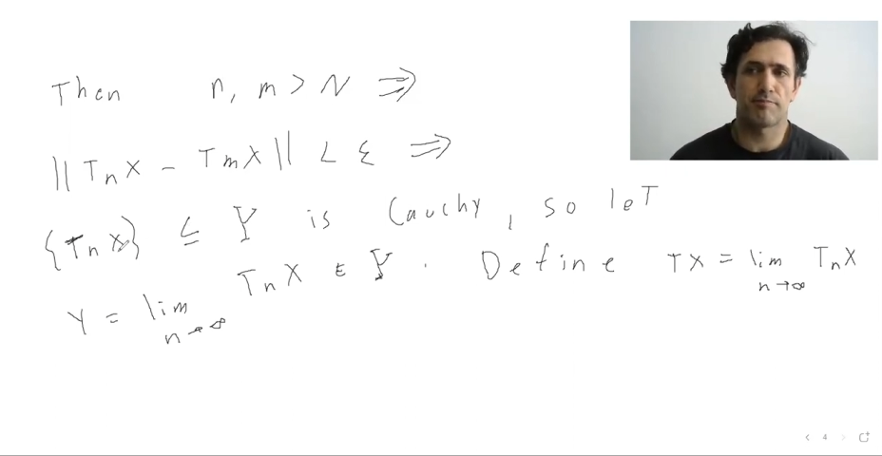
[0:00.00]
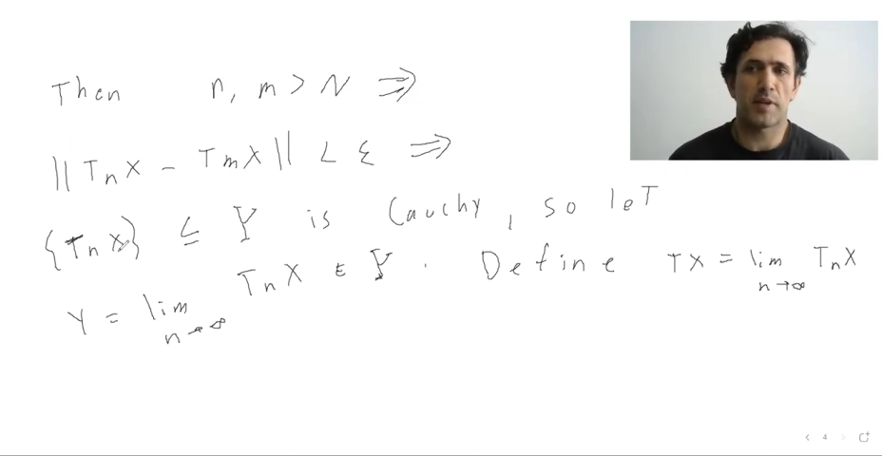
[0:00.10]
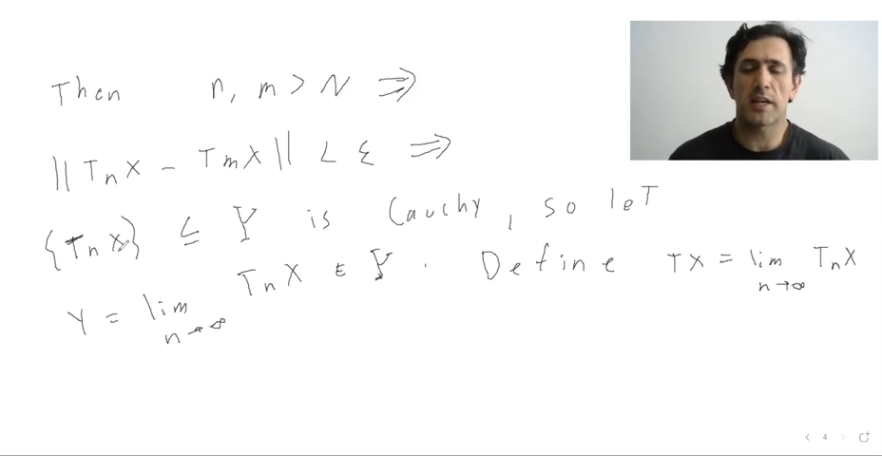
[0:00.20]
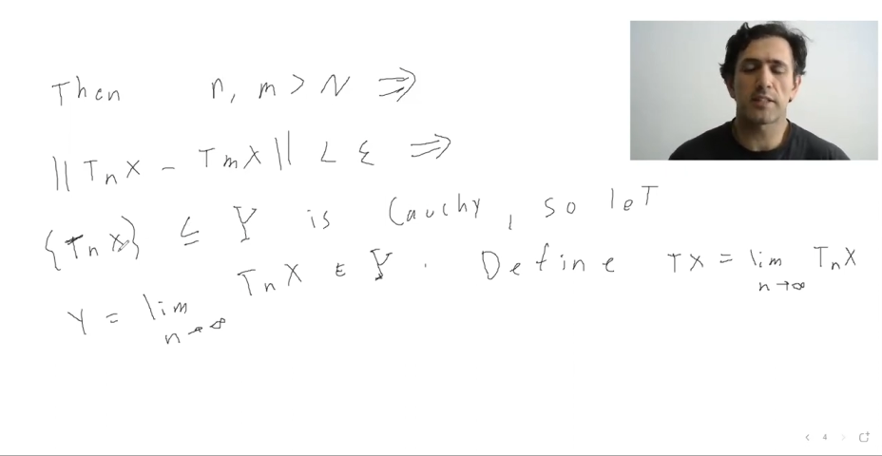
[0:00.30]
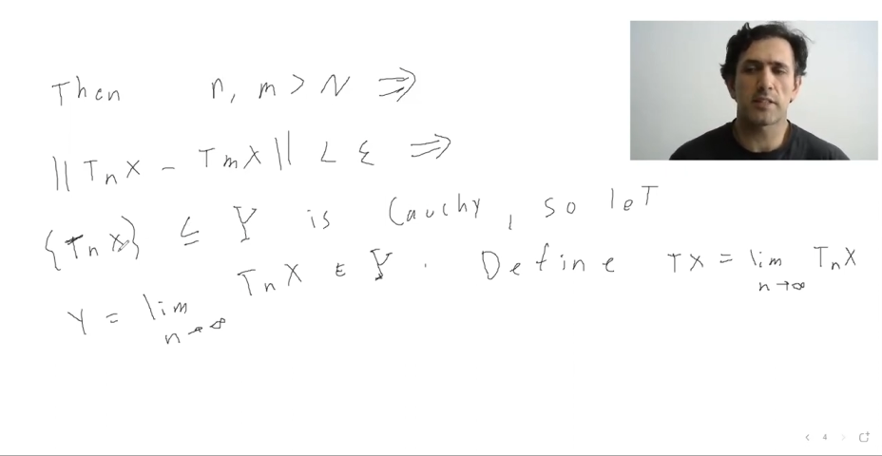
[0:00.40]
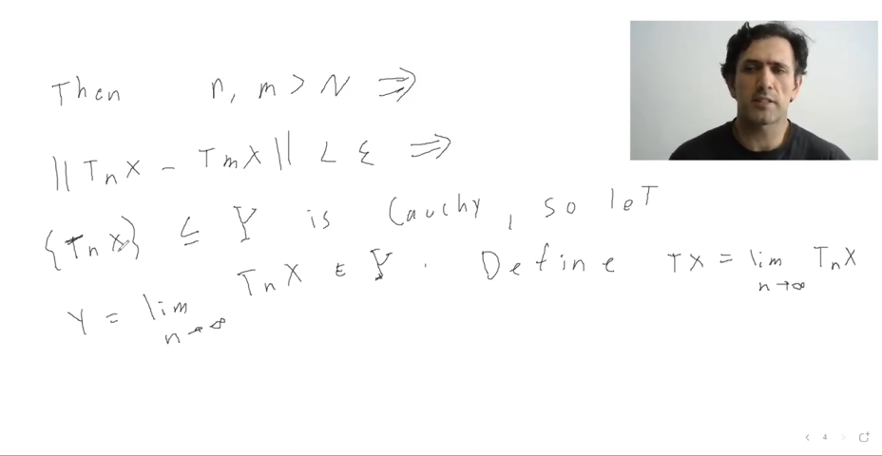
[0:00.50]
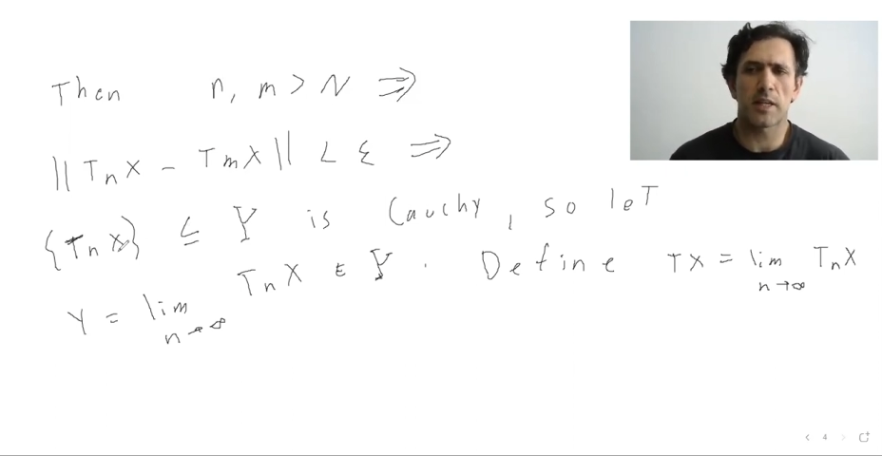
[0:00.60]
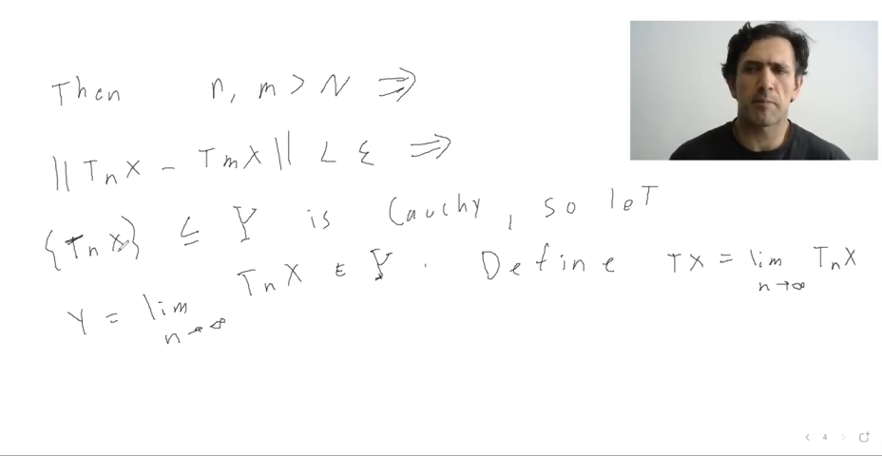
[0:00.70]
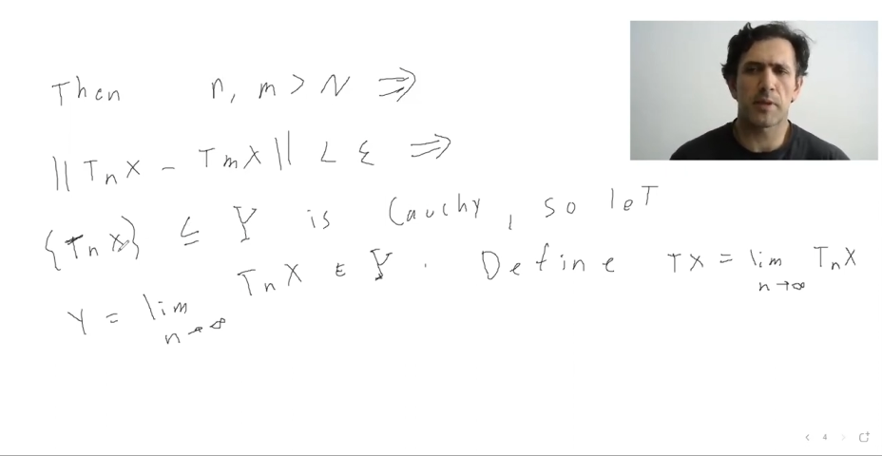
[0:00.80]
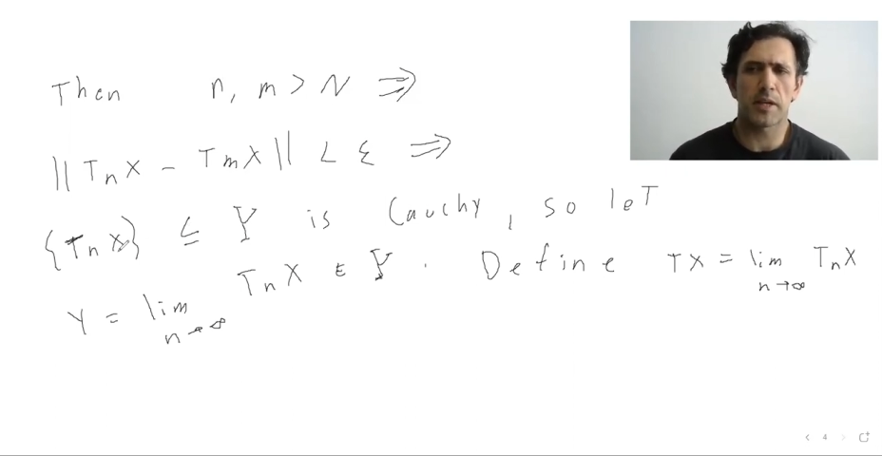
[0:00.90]
takes in
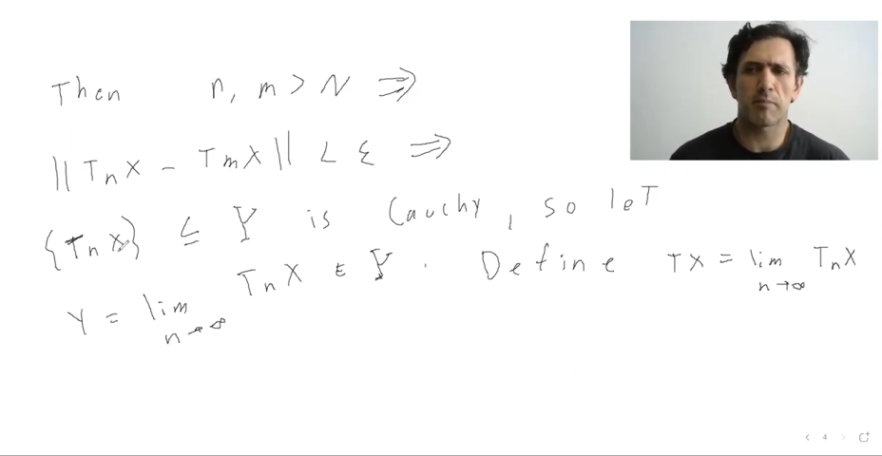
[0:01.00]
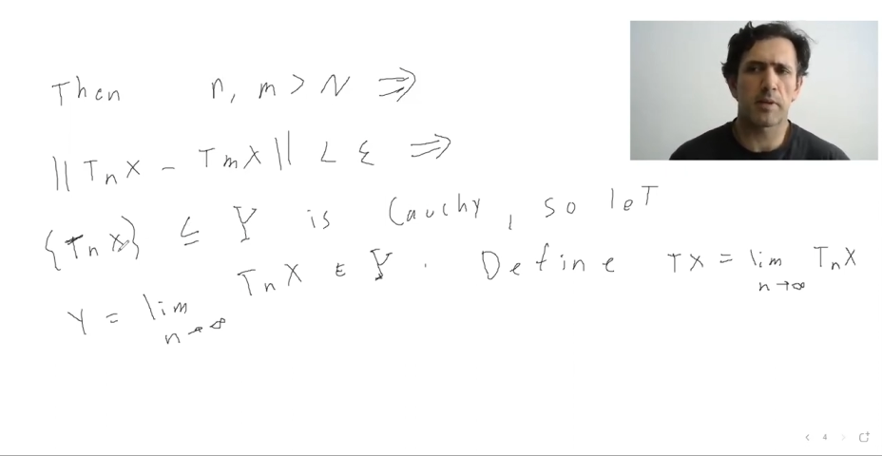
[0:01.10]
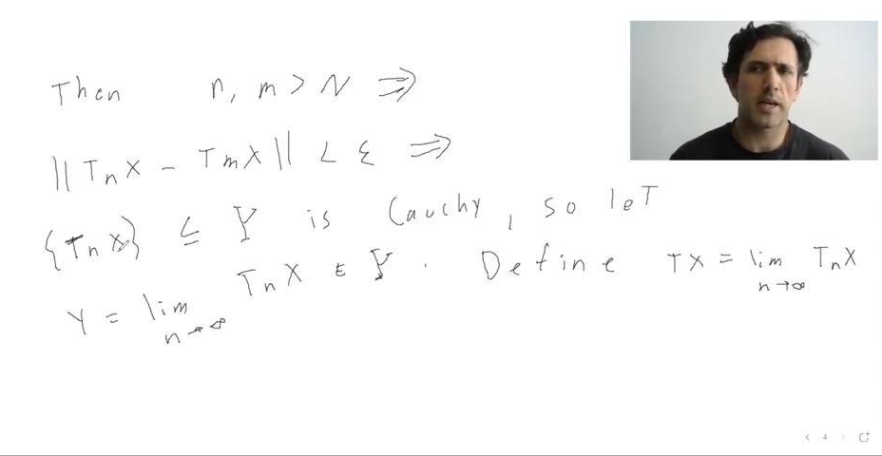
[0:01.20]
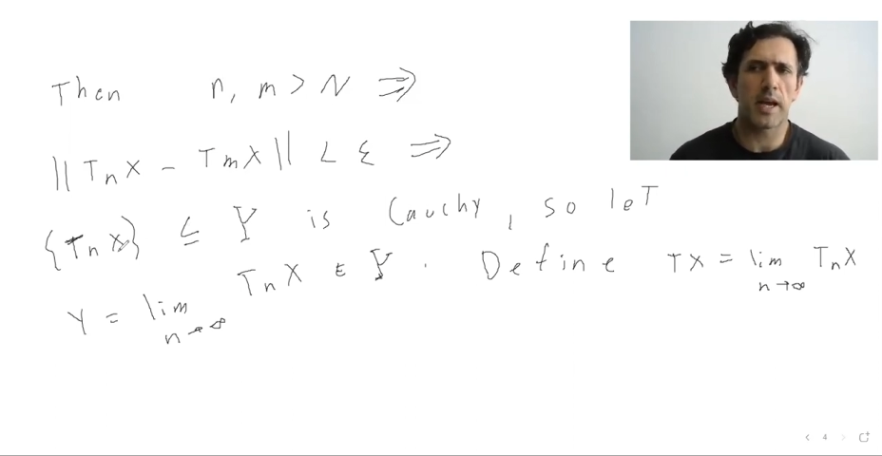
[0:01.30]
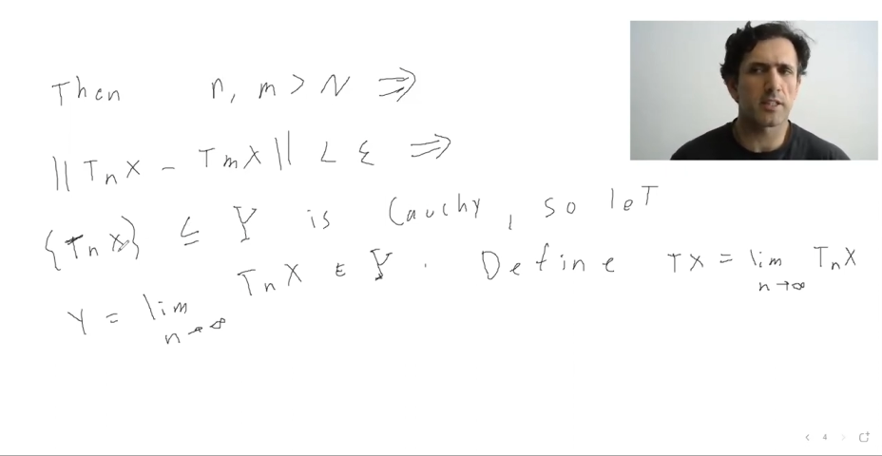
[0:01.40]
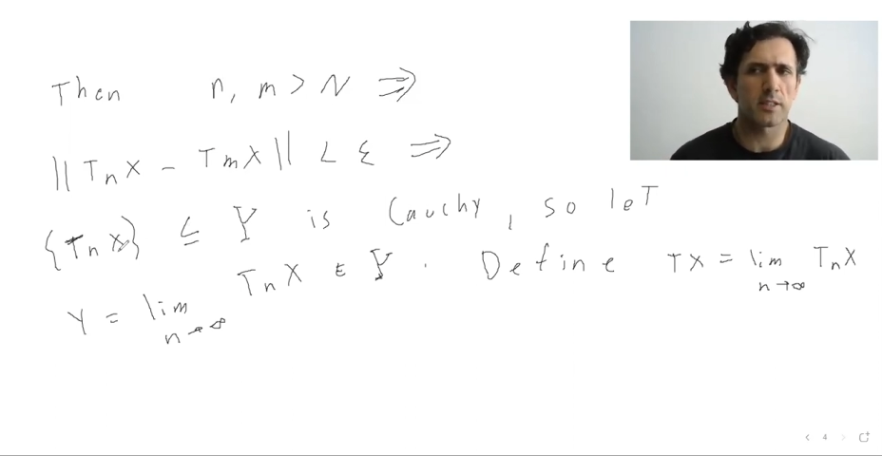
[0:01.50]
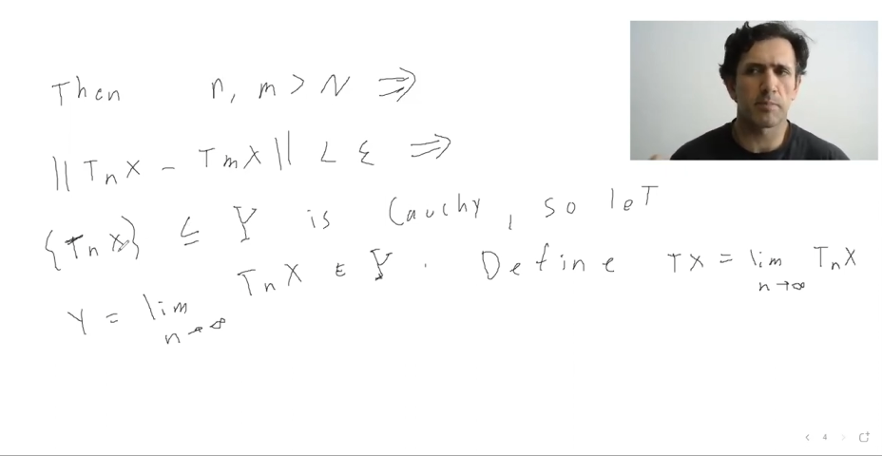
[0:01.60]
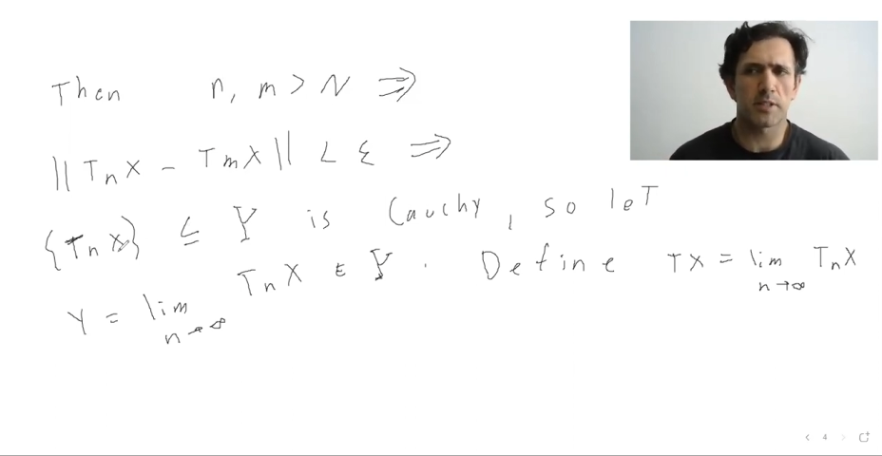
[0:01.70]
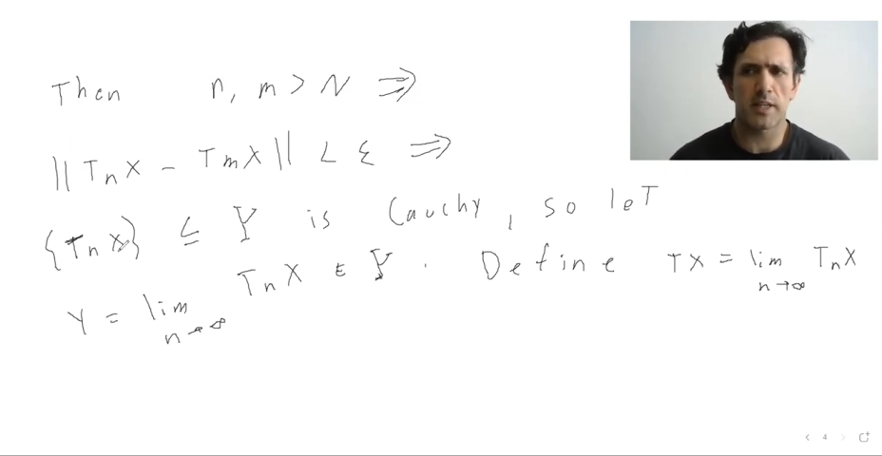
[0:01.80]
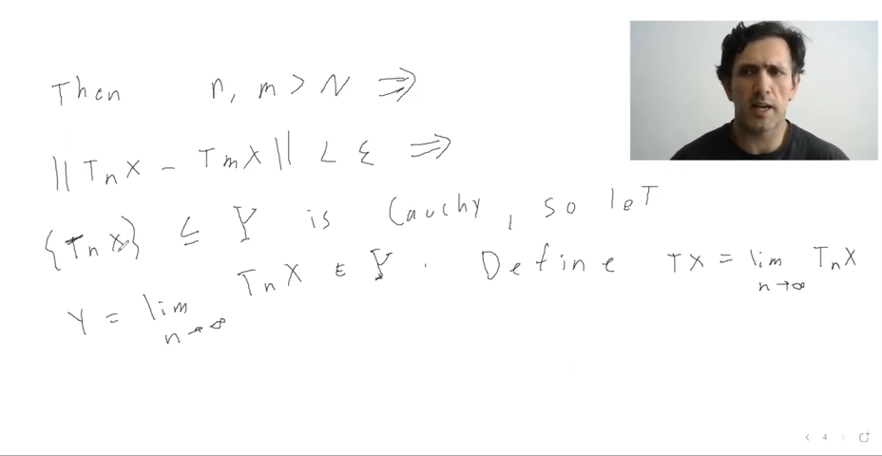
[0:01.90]
something in big X,
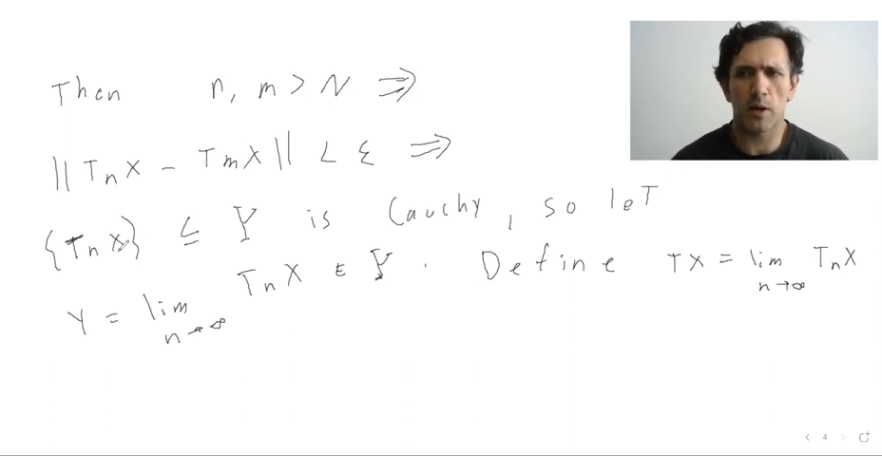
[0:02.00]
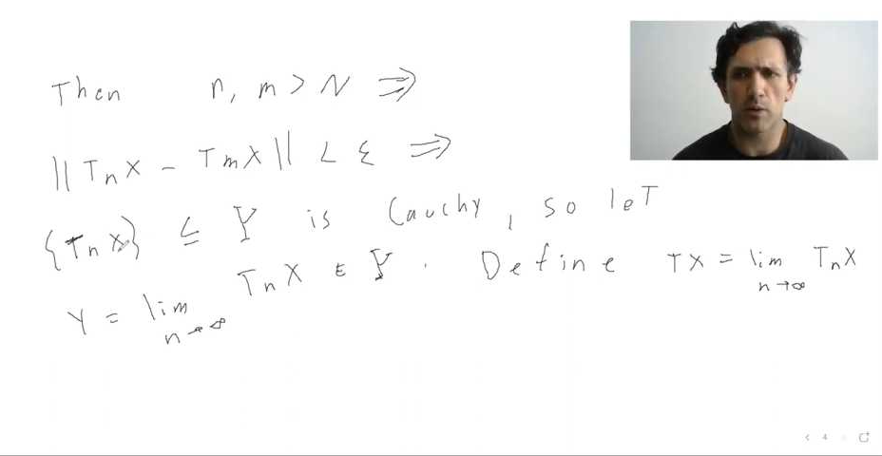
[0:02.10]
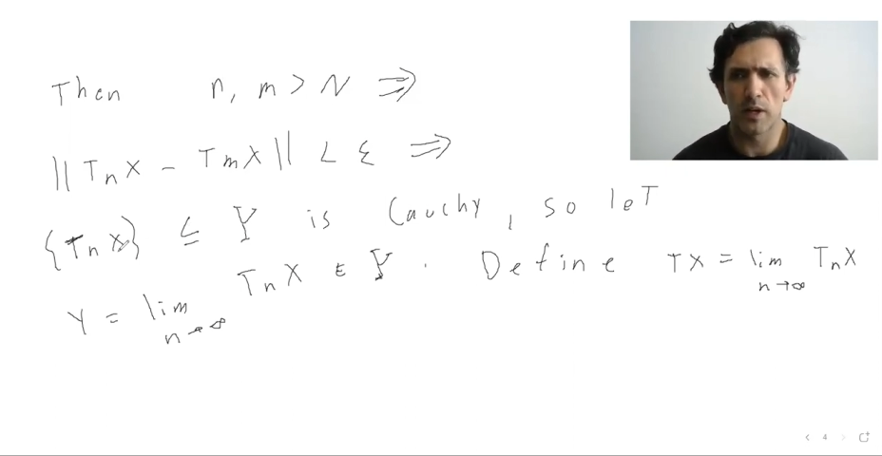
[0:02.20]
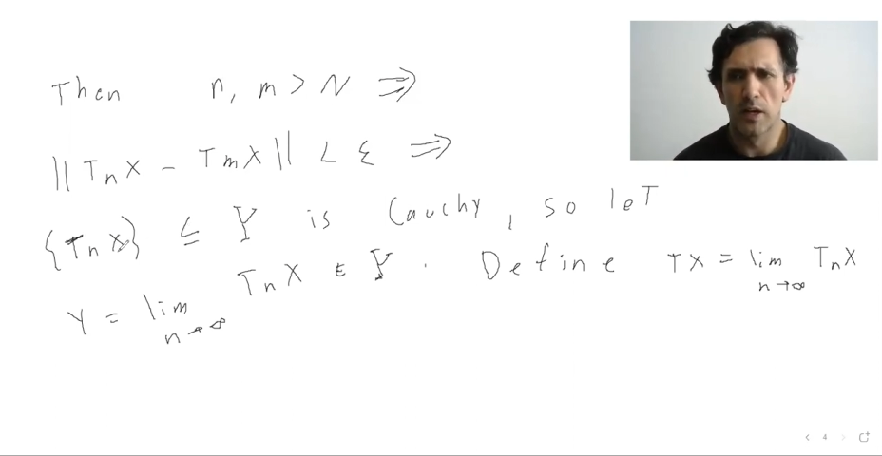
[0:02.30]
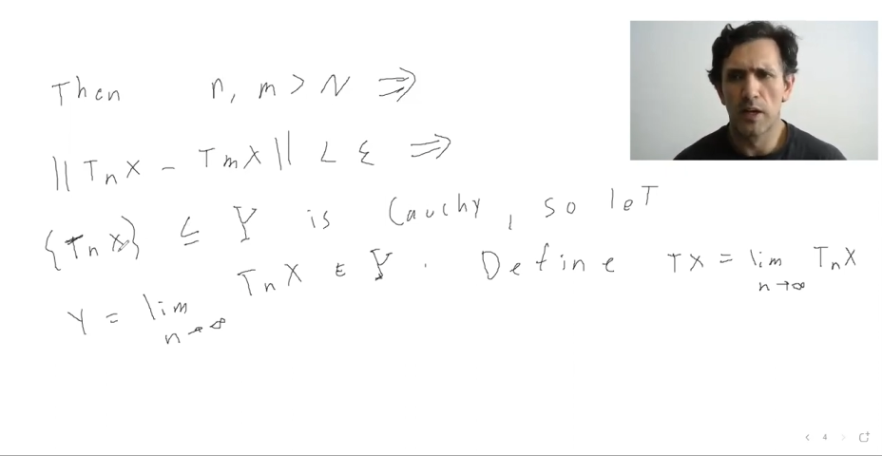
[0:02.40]
spits out